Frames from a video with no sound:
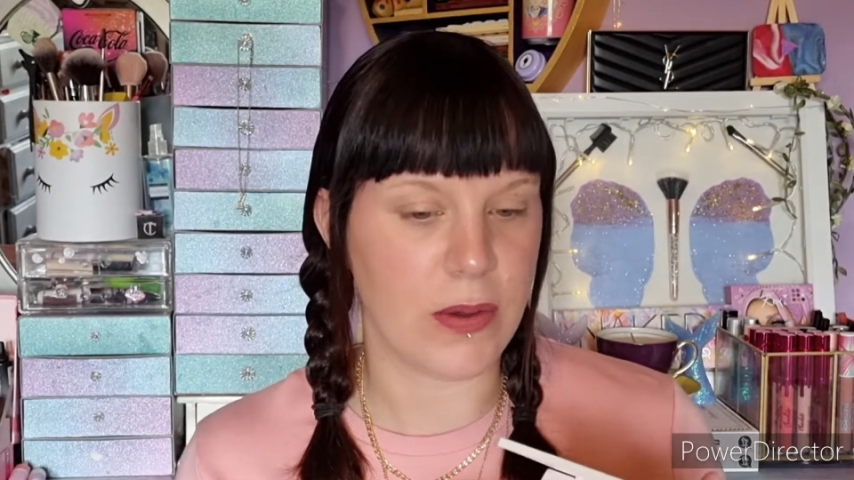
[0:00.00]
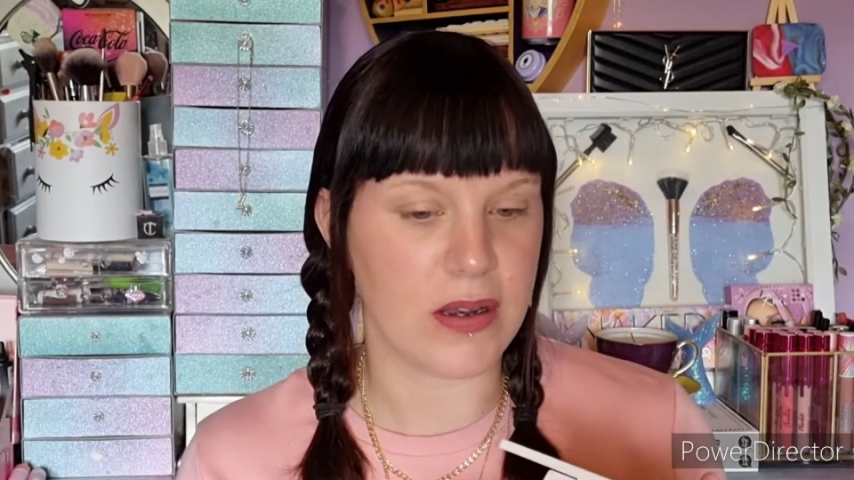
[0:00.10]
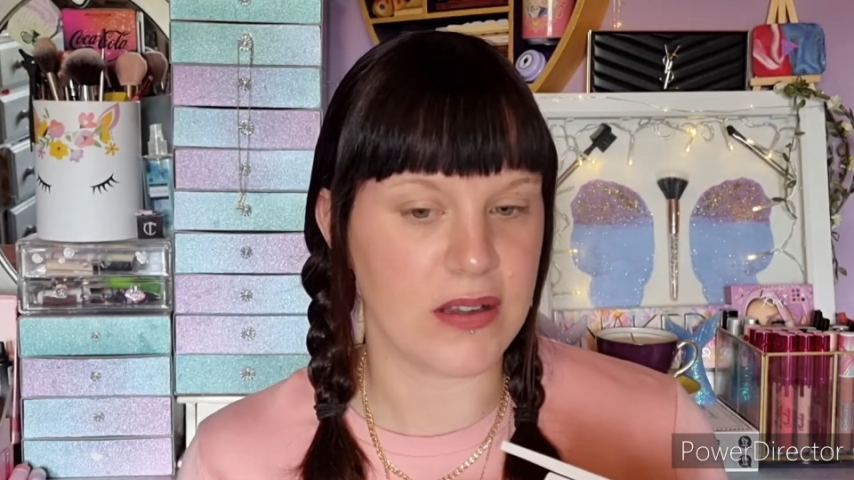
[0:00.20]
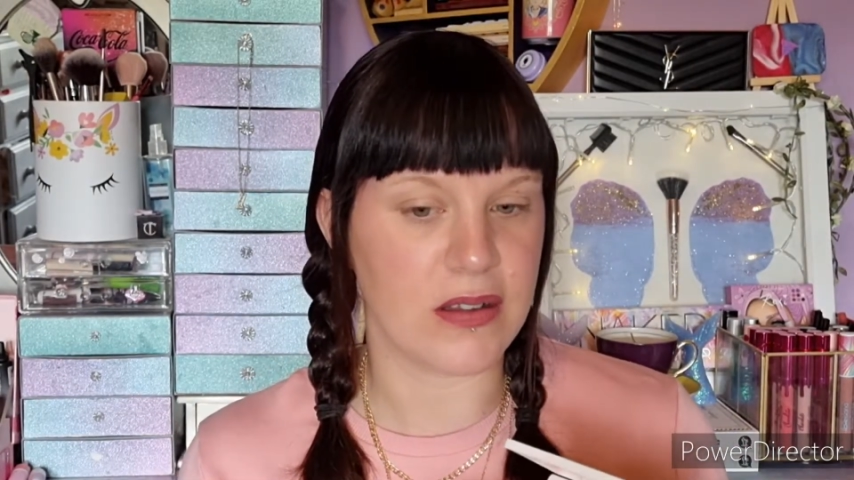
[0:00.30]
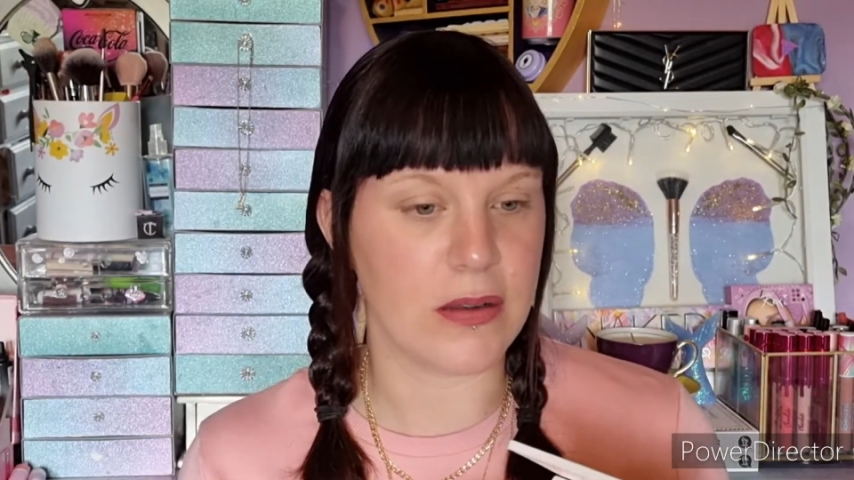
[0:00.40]

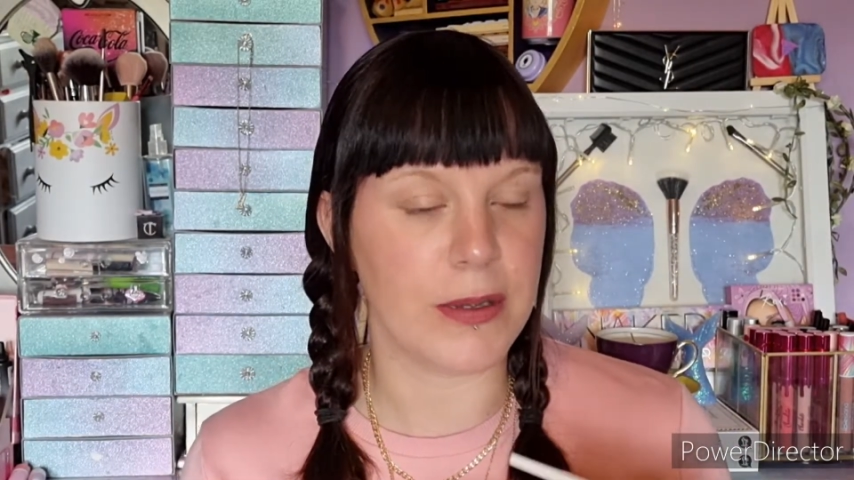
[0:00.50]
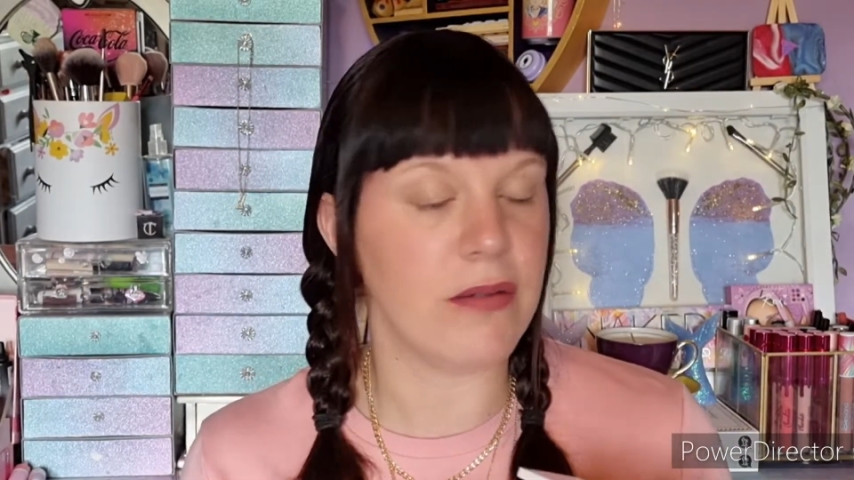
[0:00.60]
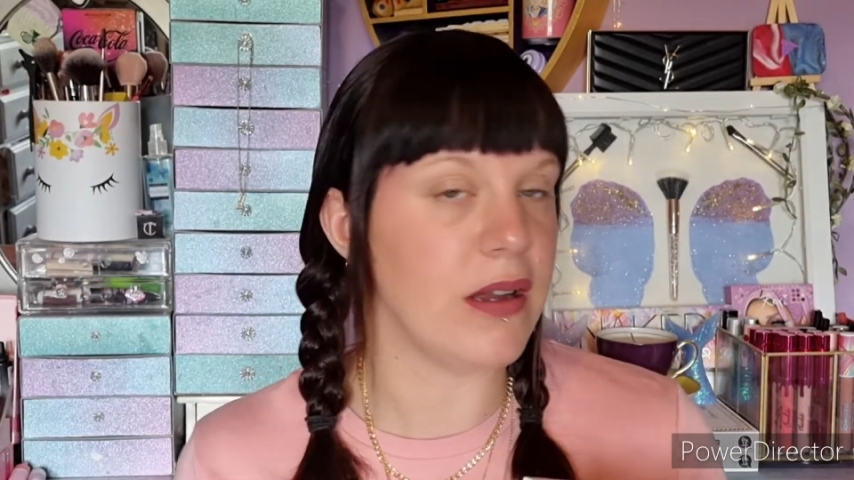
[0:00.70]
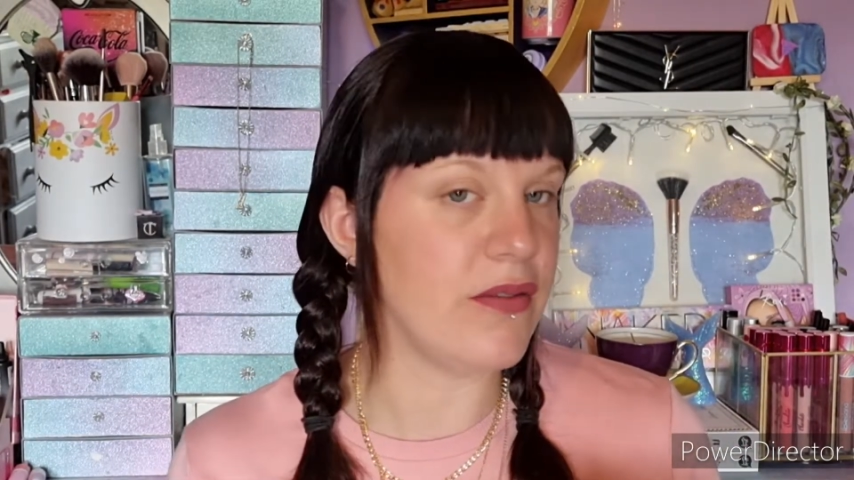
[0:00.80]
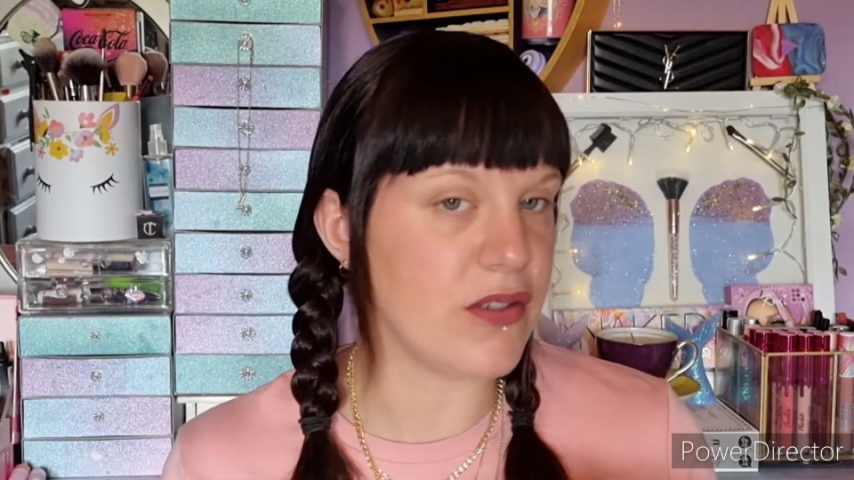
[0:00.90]
one that's going to be
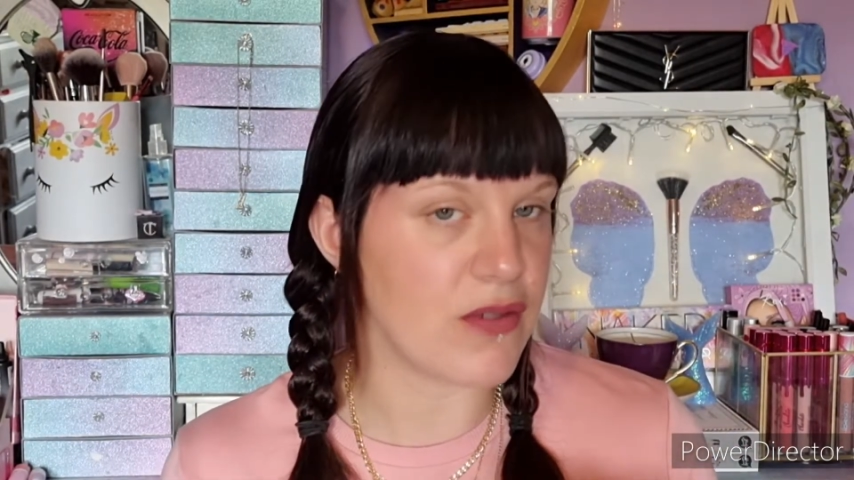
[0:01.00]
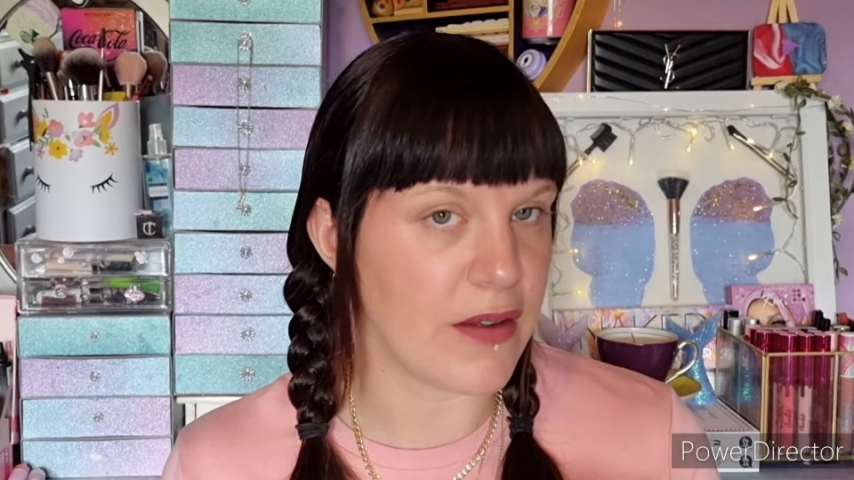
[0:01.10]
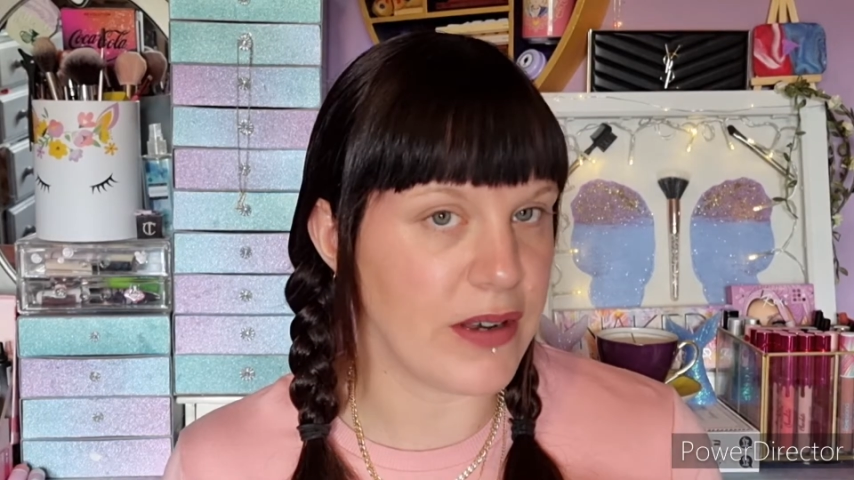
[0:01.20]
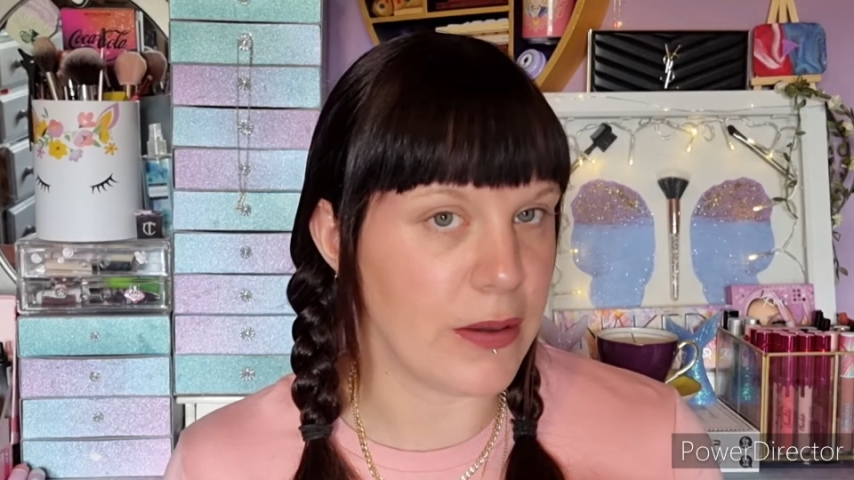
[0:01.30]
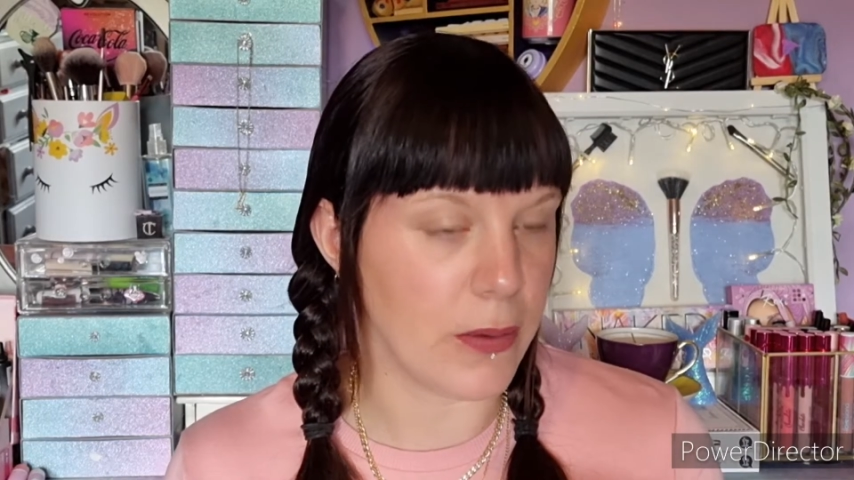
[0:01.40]
great for
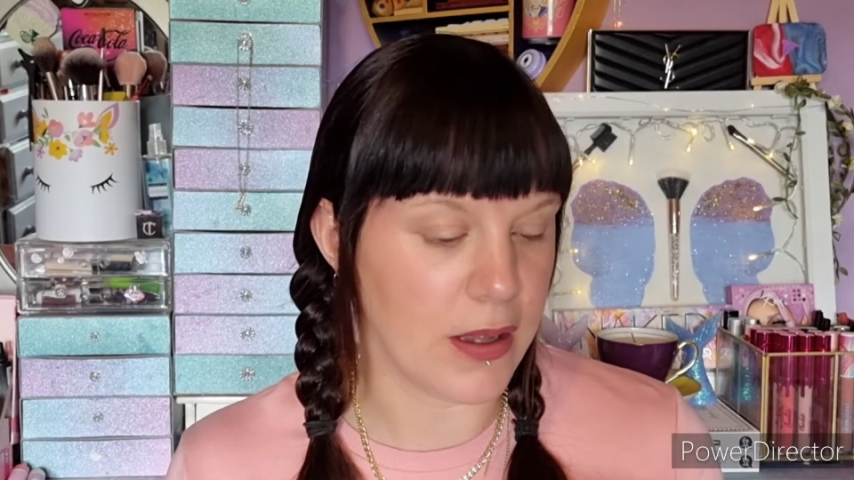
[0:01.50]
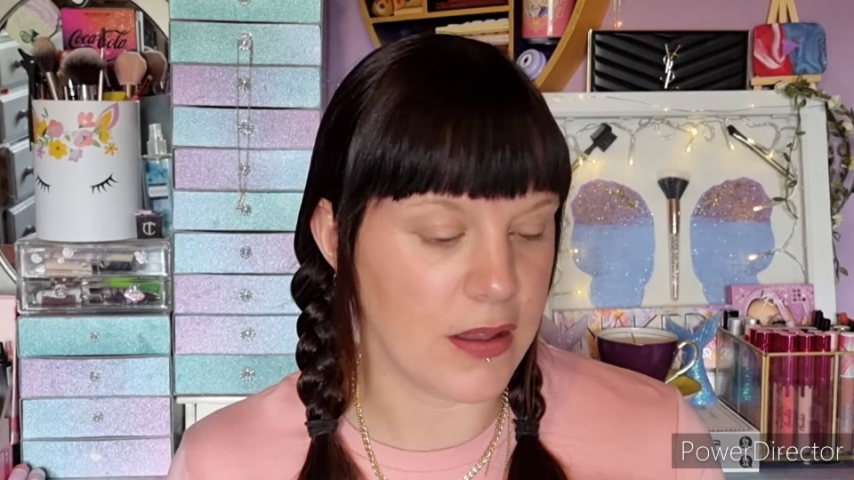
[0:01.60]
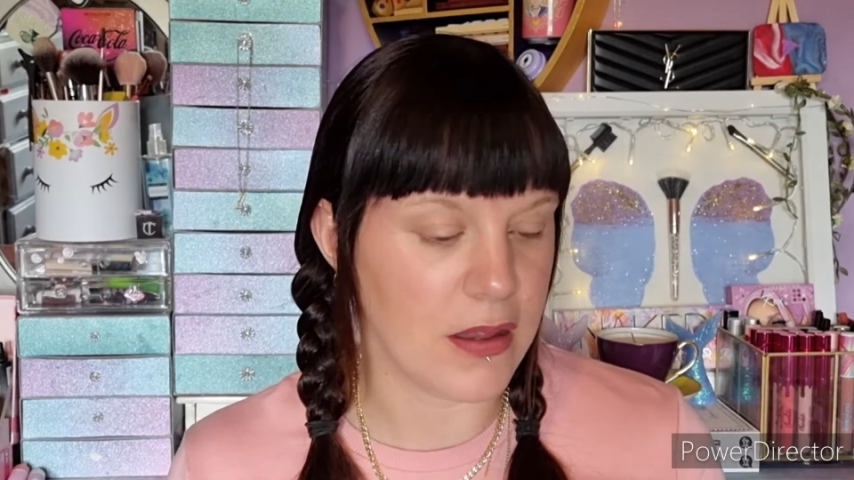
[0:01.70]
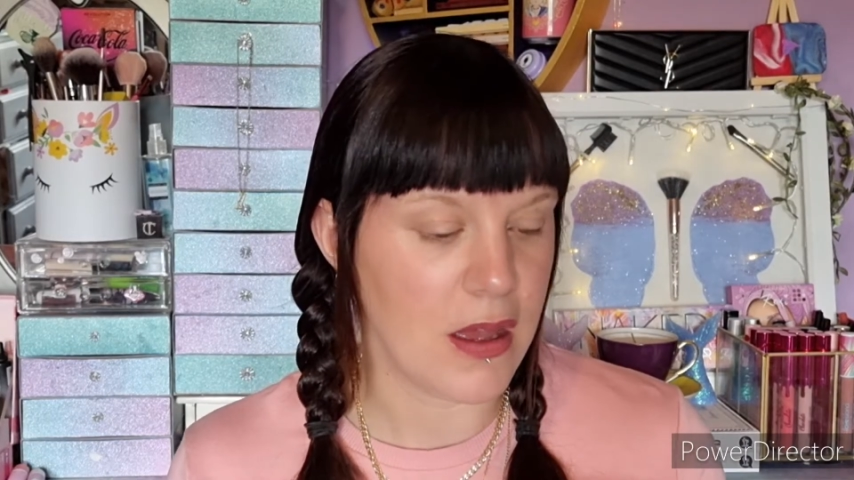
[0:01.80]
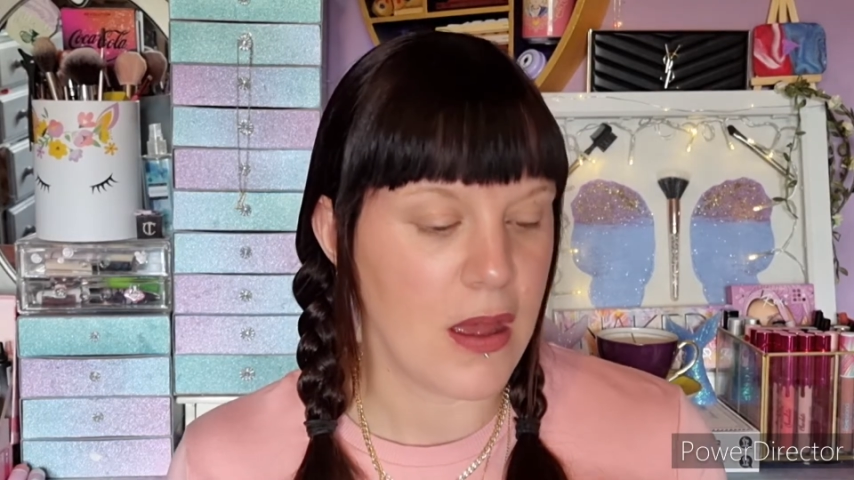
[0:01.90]
travelling with.